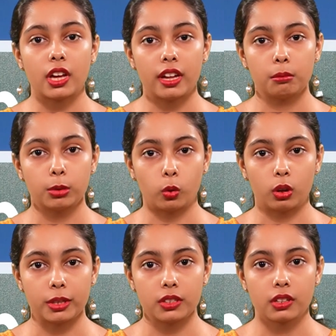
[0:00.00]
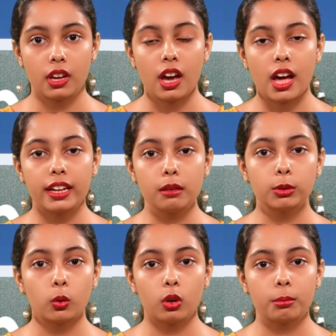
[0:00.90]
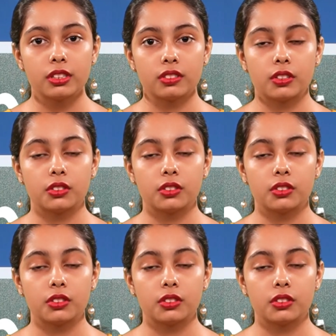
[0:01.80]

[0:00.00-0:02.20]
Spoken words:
unemployment. Unemployment is the